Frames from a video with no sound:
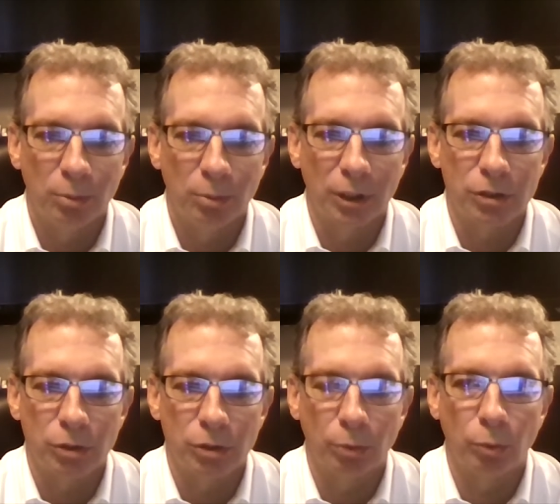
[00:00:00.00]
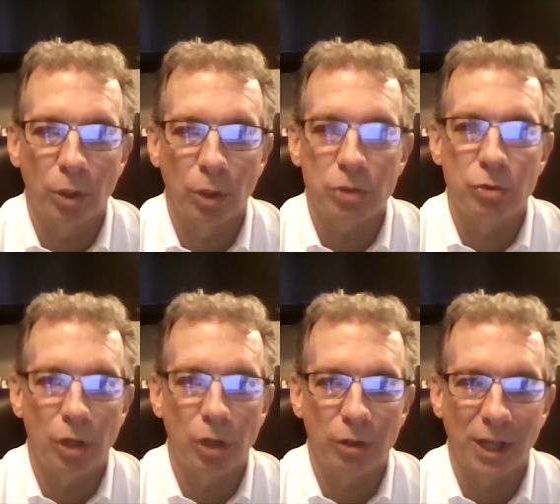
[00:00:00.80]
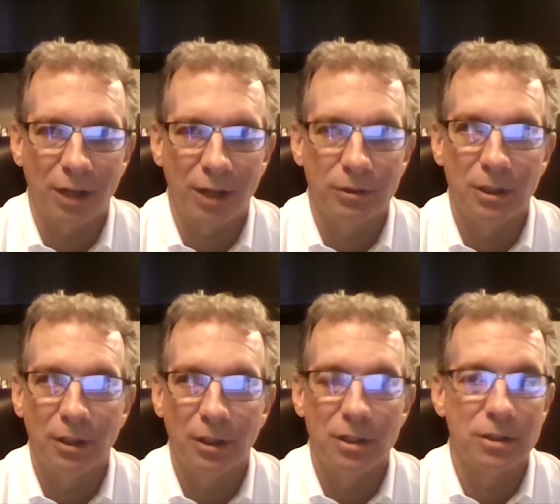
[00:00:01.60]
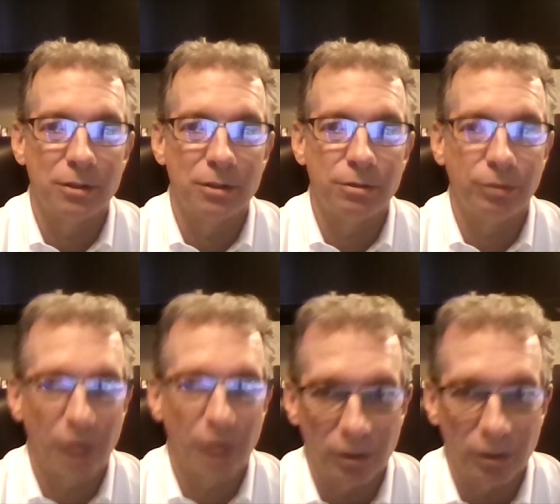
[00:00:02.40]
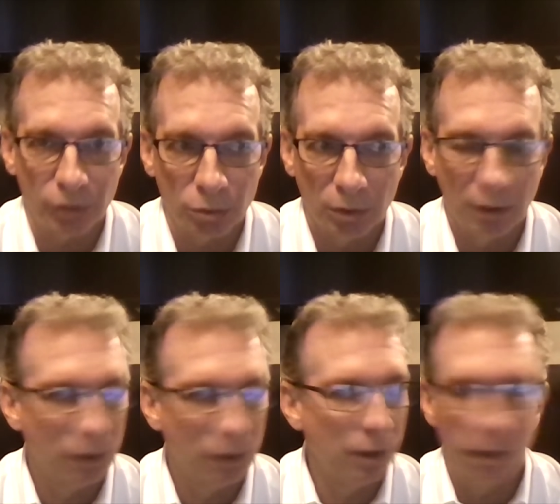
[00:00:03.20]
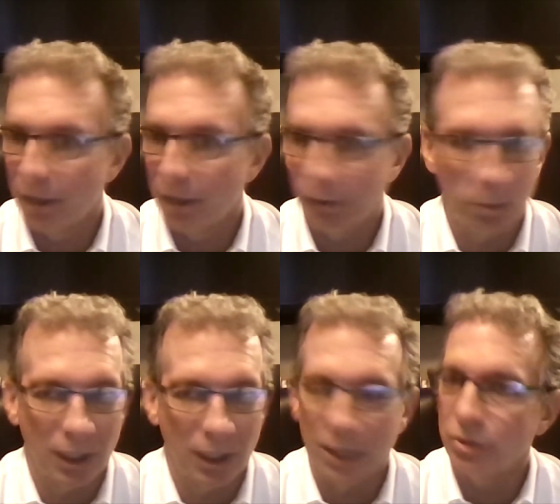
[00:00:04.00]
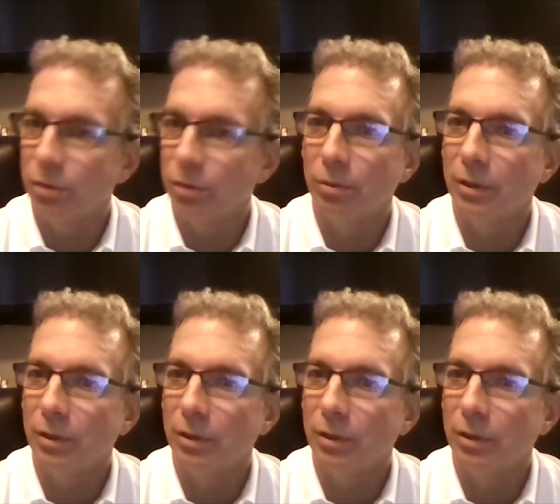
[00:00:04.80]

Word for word: because your worst drawdown is in front of you, never behind you.